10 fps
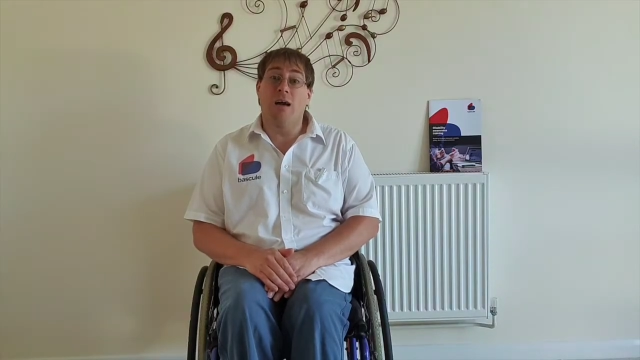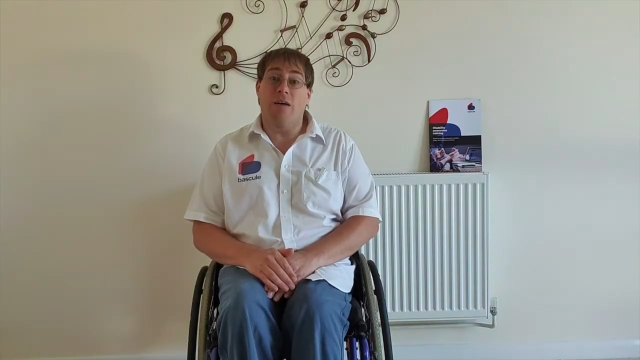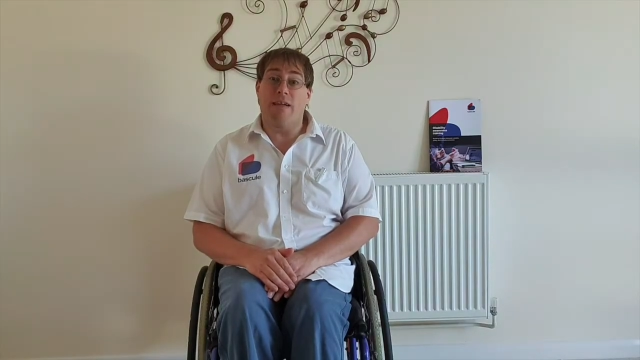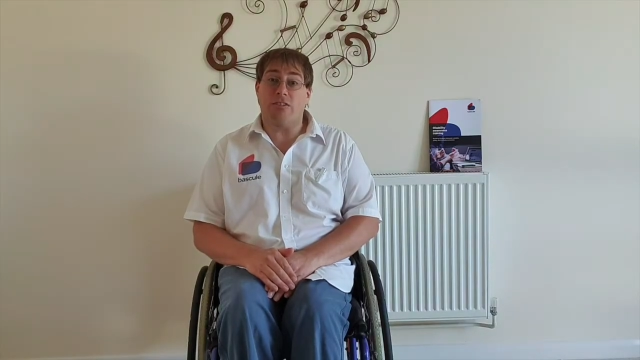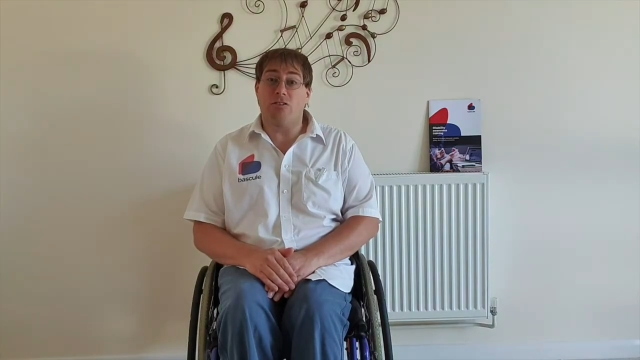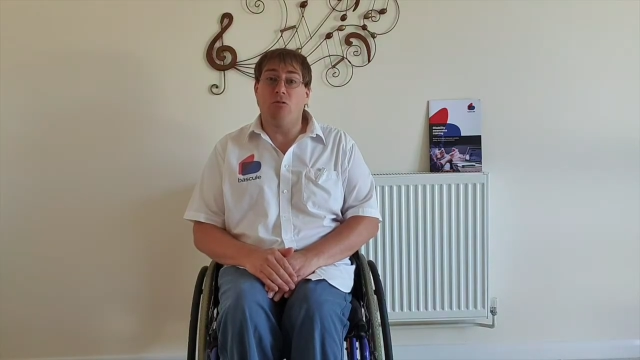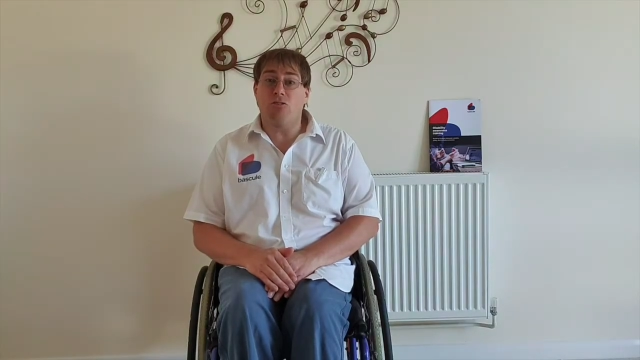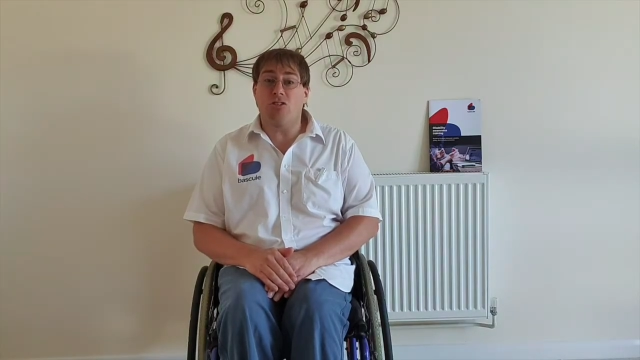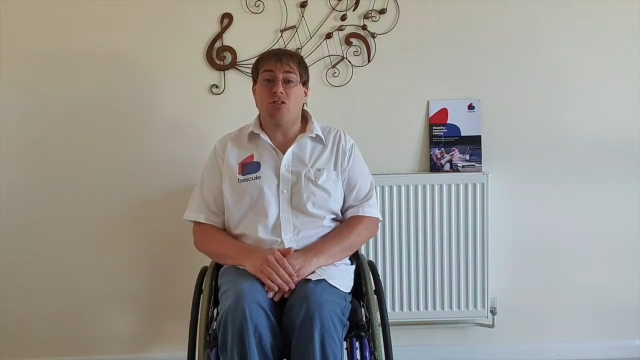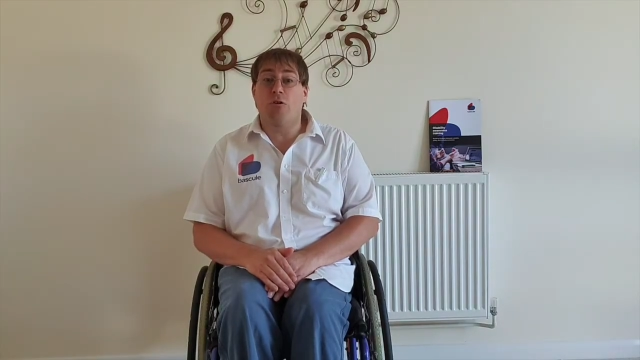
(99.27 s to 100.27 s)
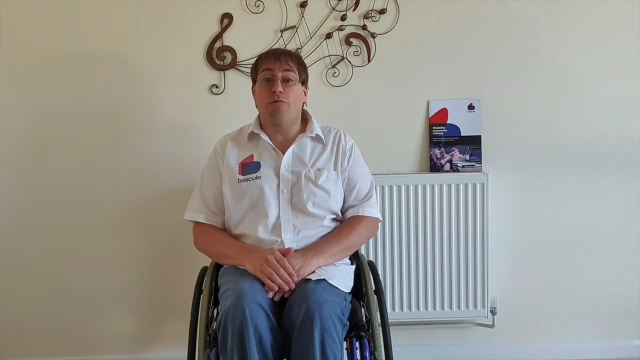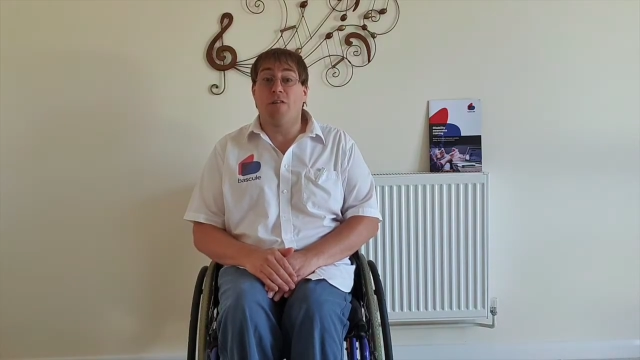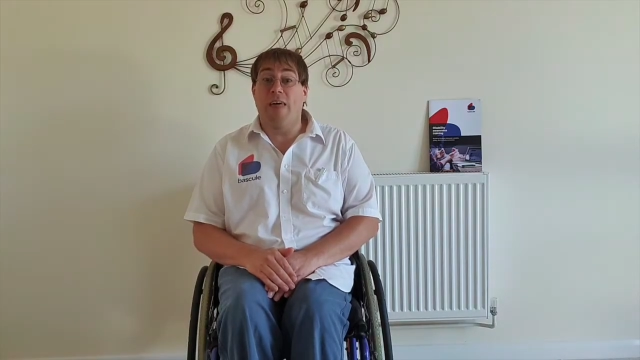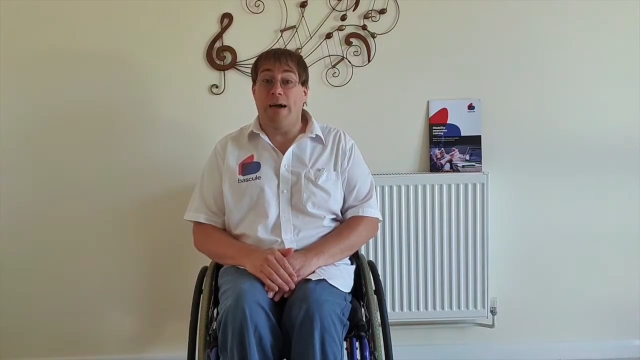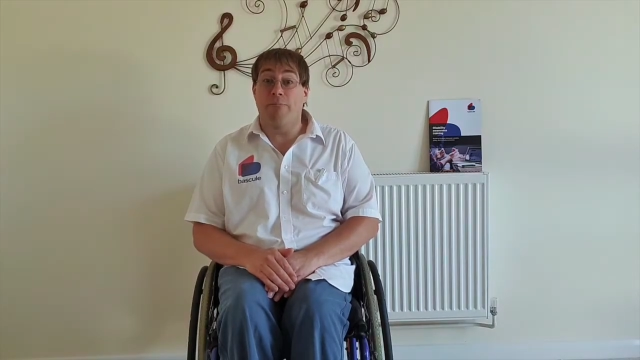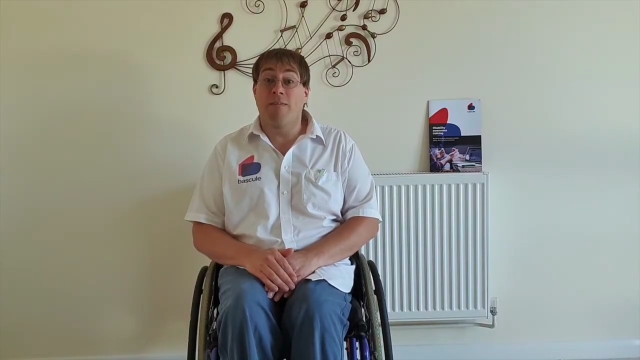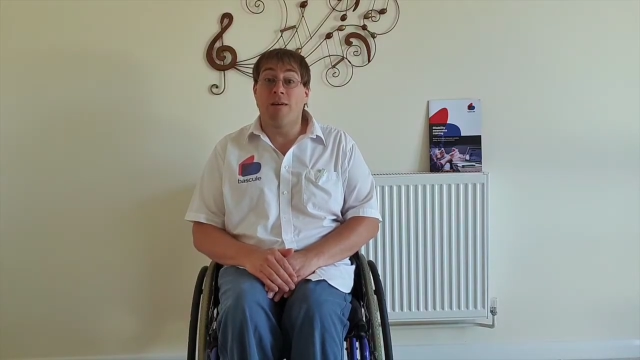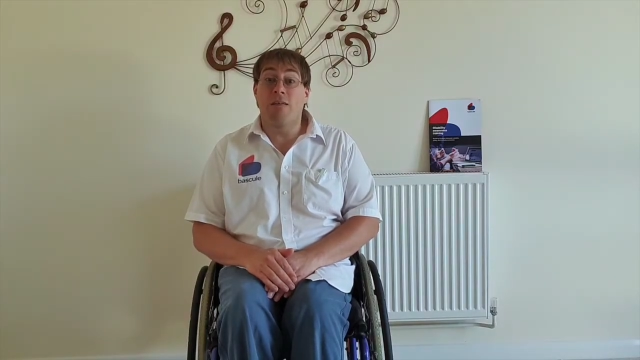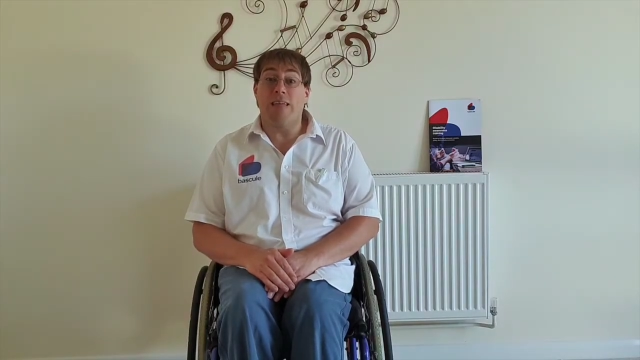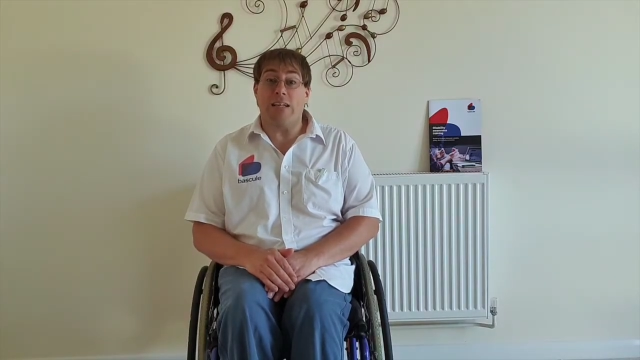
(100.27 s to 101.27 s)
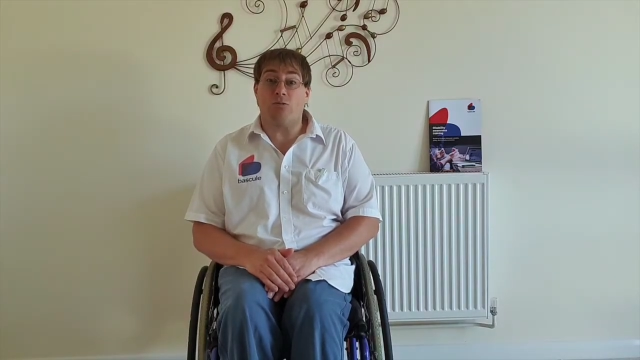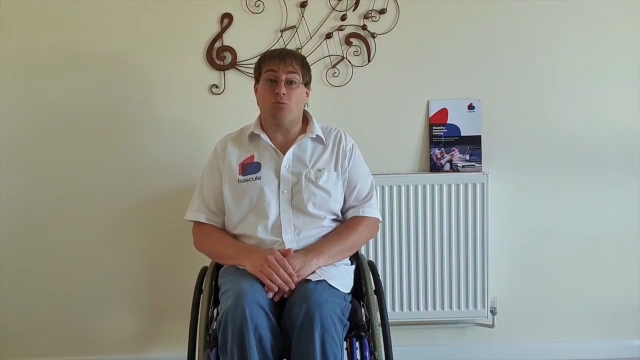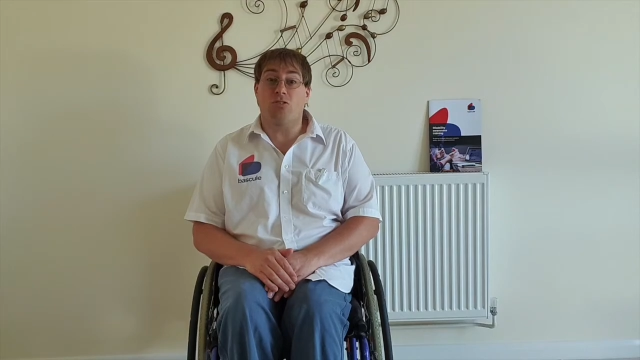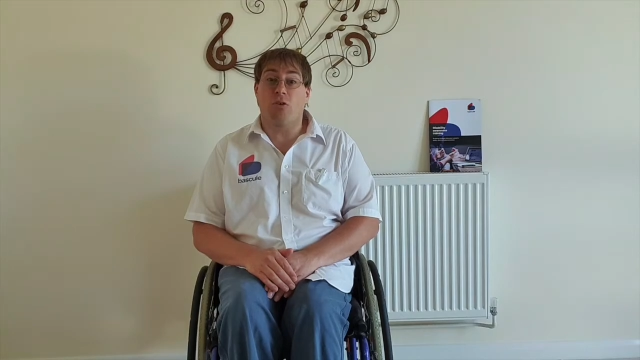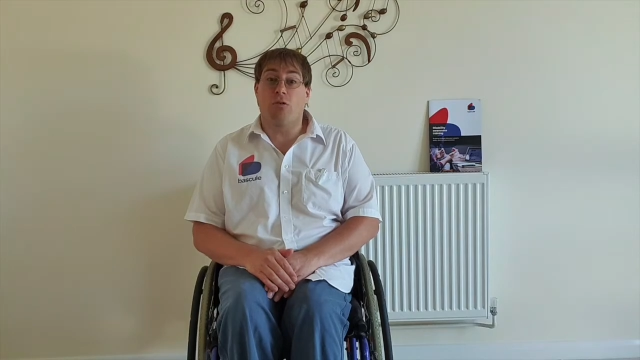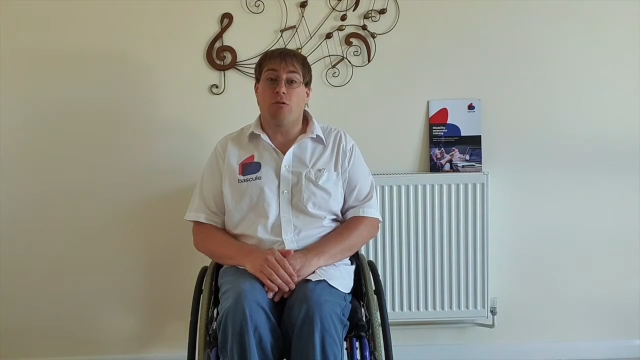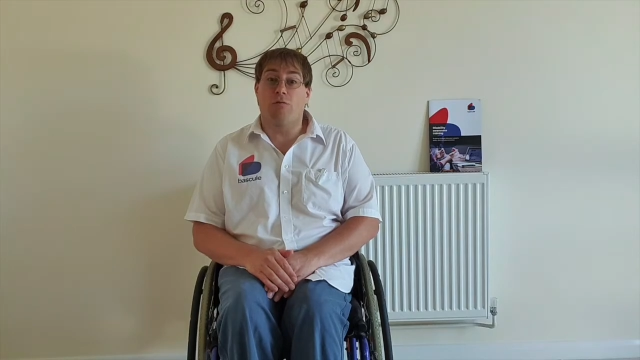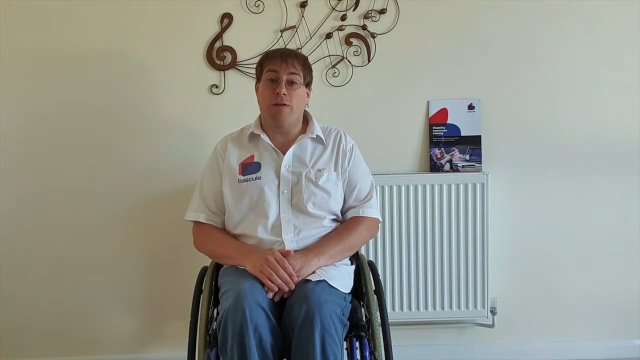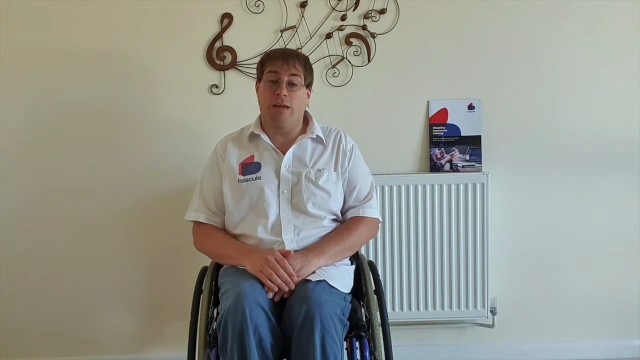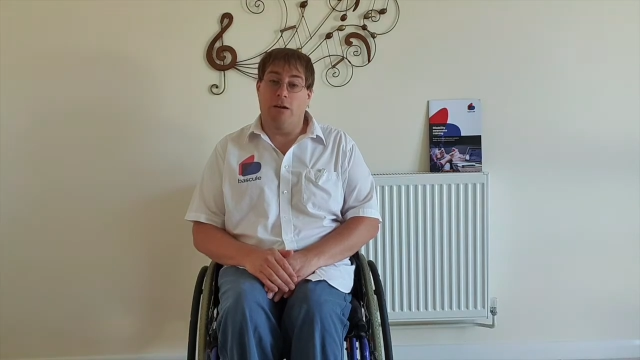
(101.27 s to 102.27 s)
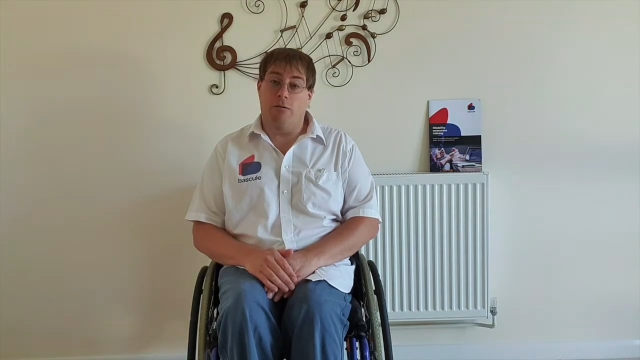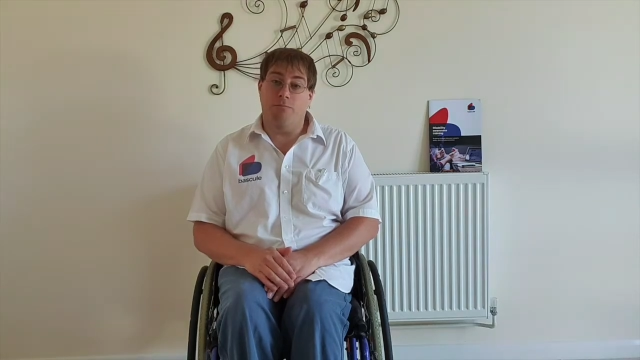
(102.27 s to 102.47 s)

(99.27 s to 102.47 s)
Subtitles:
And that's not just good for them, that's also good for you.